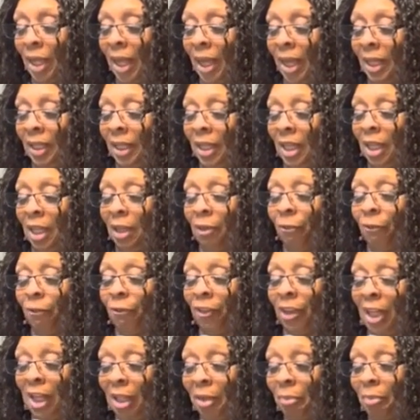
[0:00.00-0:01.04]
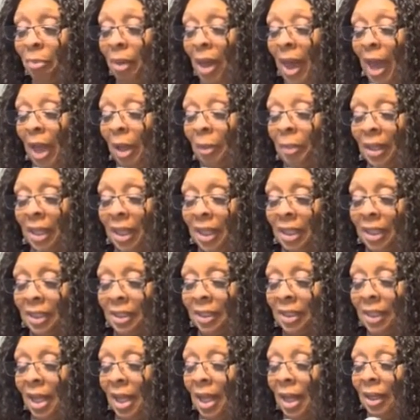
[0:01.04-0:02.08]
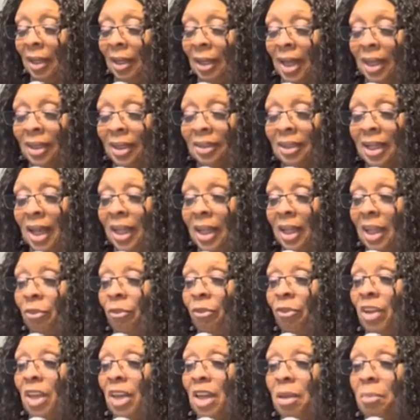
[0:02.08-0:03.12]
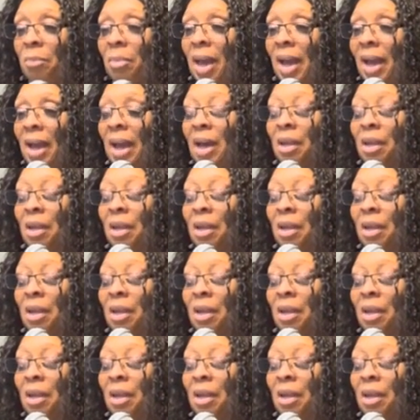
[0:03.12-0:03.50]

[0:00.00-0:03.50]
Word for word: and getting feedback because unless I get feedback,